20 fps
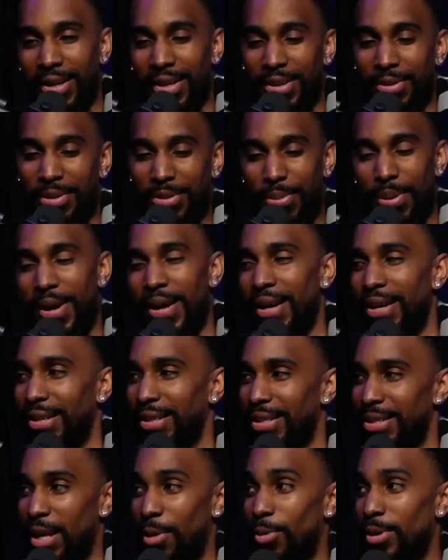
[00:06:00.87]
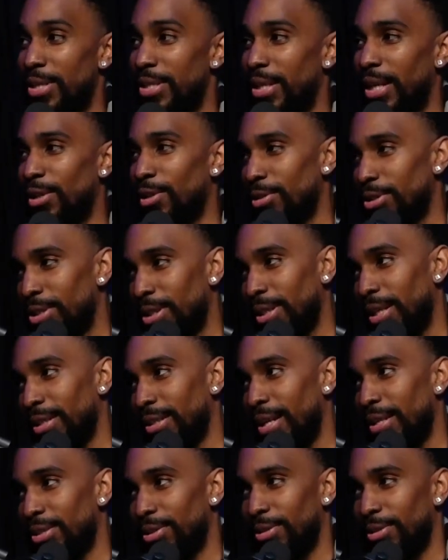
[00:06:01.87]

But because I wouldn't say no shit like that to